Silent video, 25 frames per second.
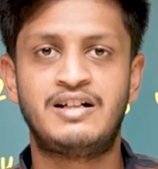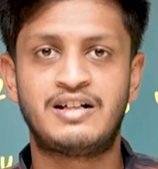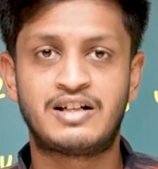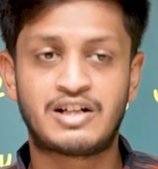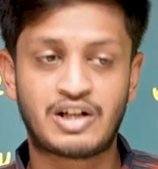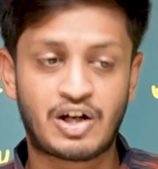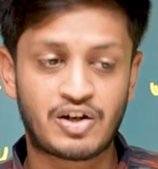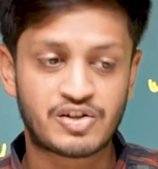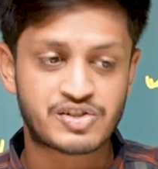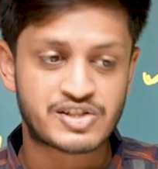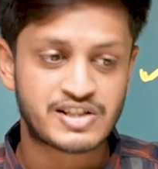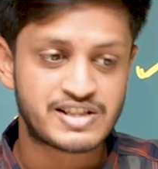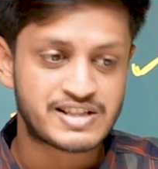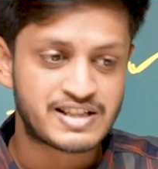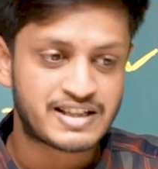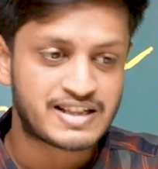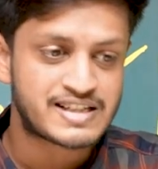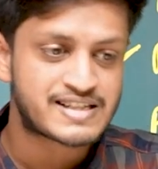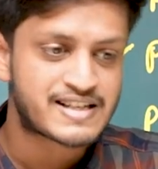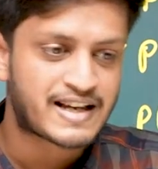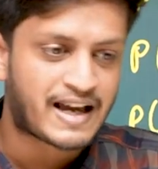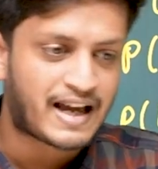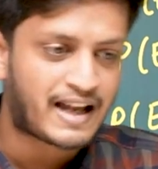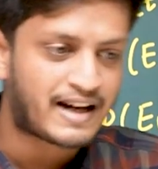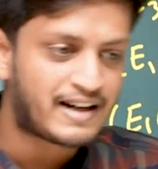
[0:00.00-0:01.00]
Now since it
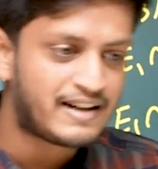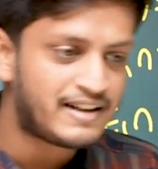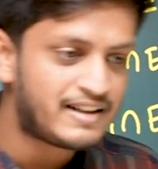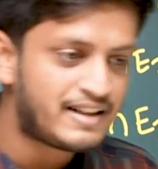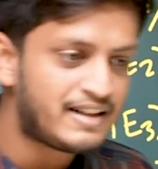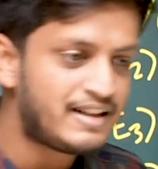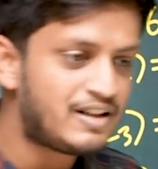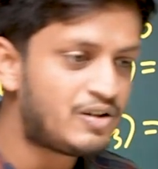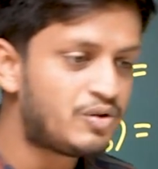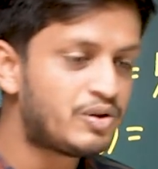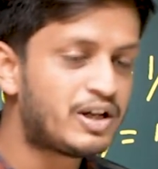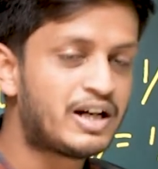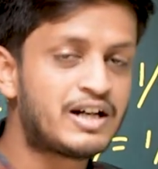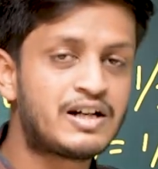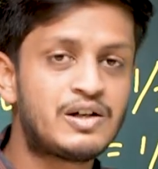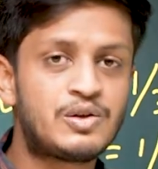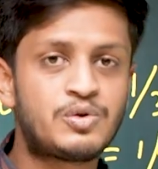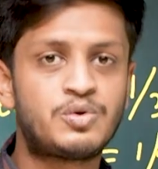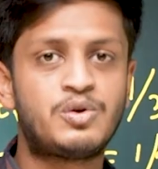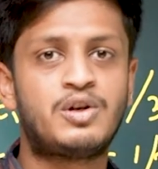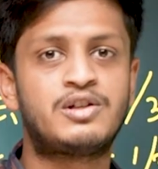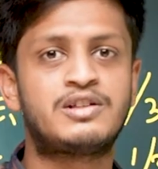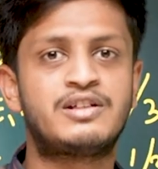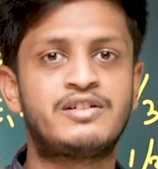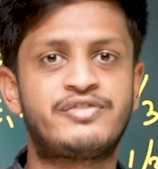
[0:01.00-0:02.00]
is guaranteed to get a
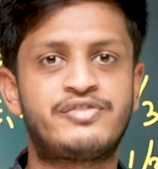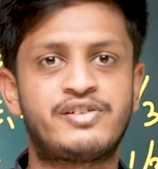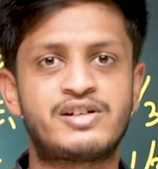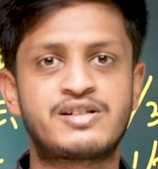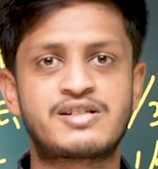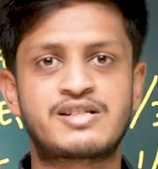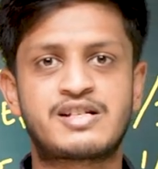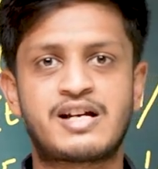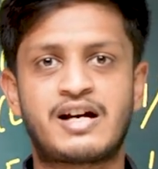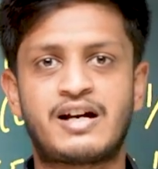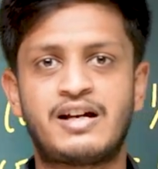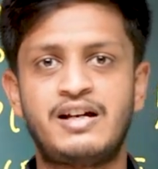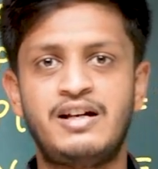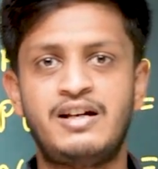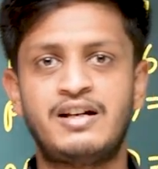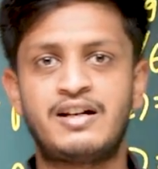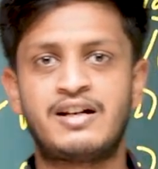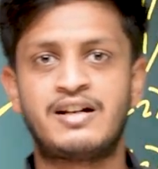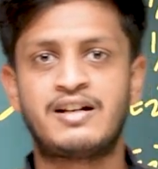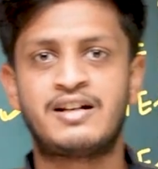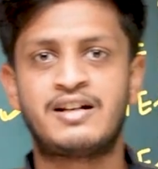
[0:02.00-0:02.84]
2 on the first die,